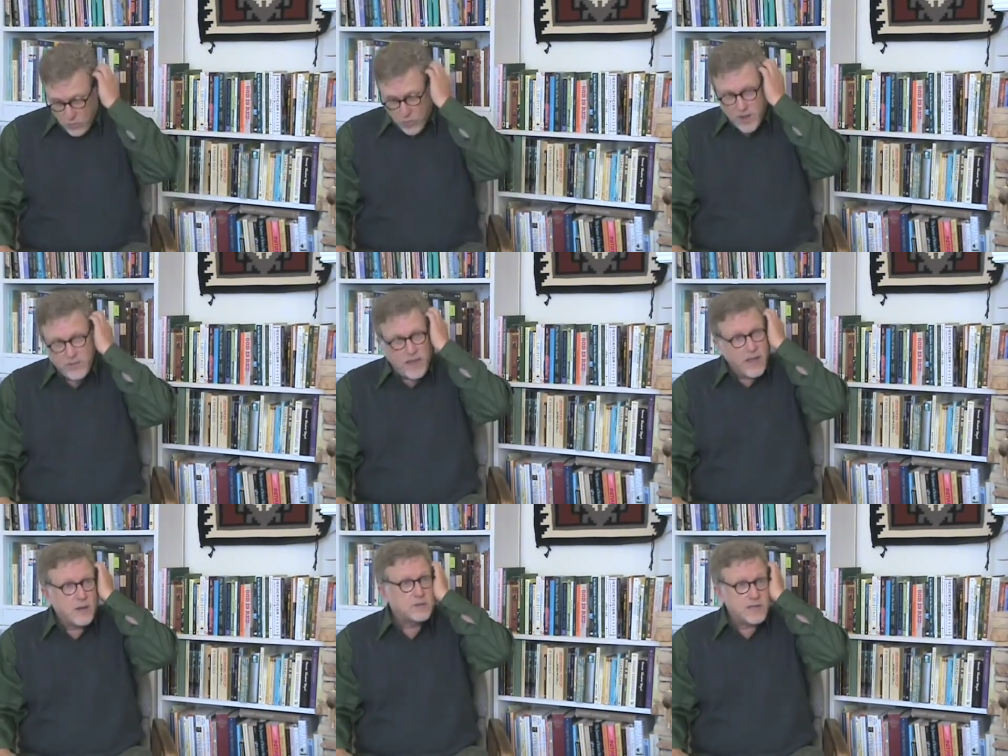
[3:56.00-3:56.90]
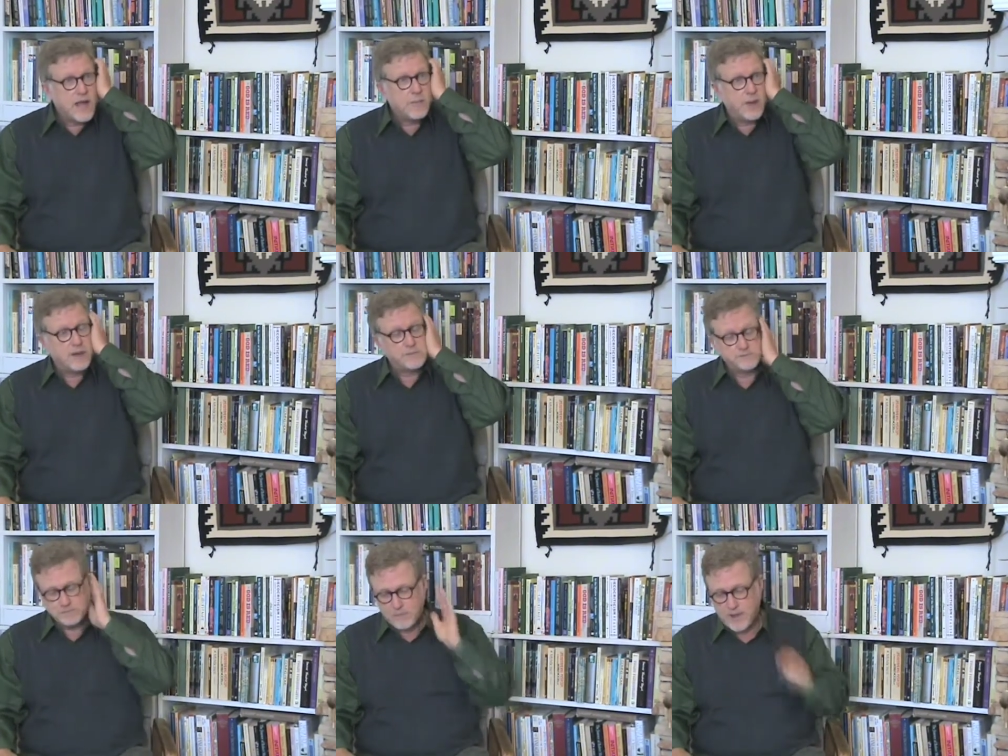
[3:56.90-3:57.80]
what in the heck was that about?
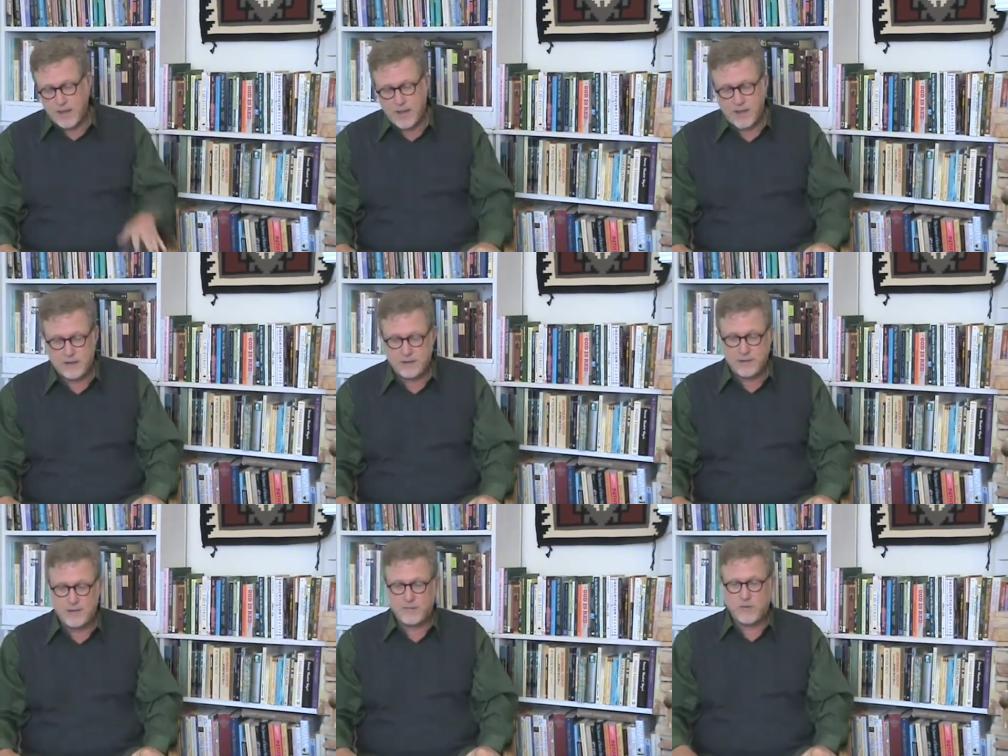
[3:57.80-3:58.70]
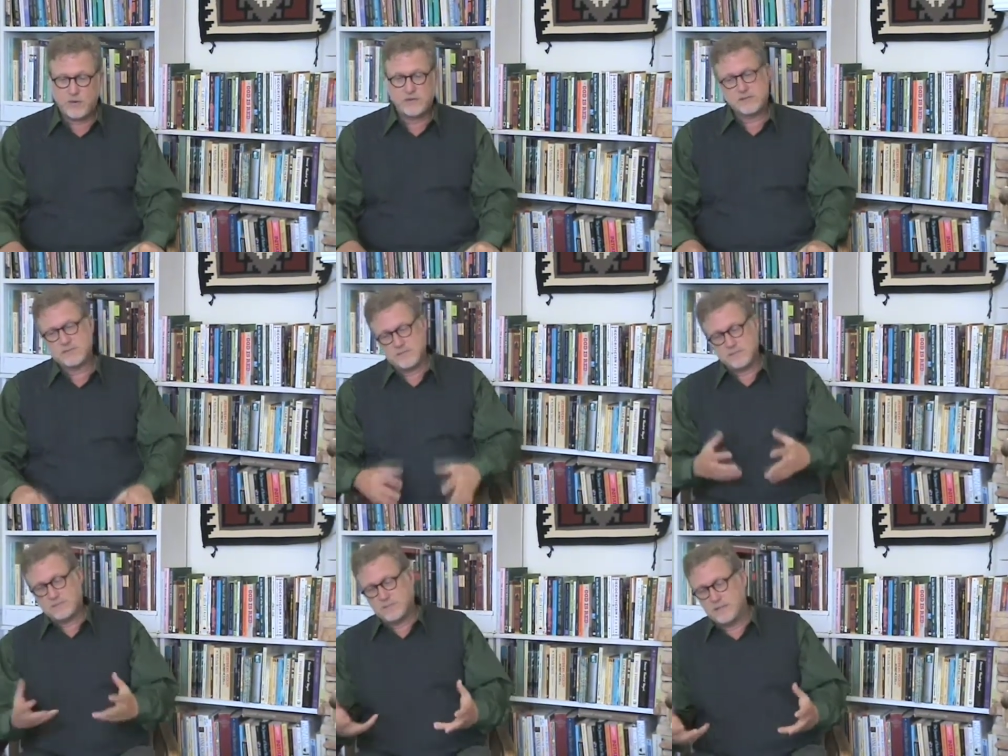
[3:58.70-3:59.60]
And of course,
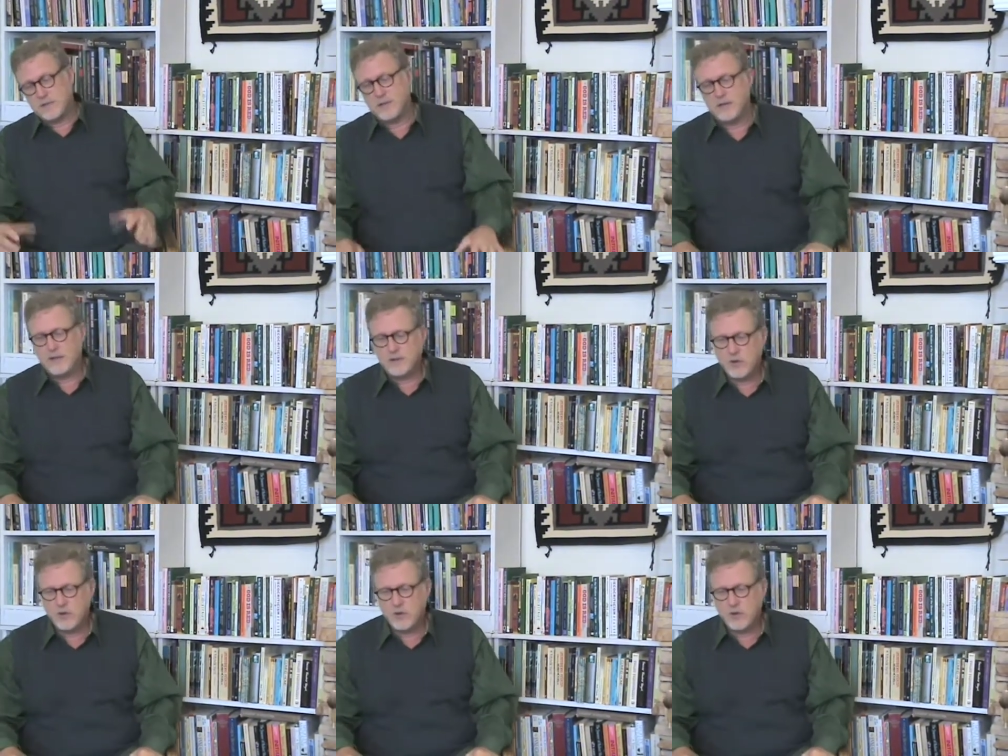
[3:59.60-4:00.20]
the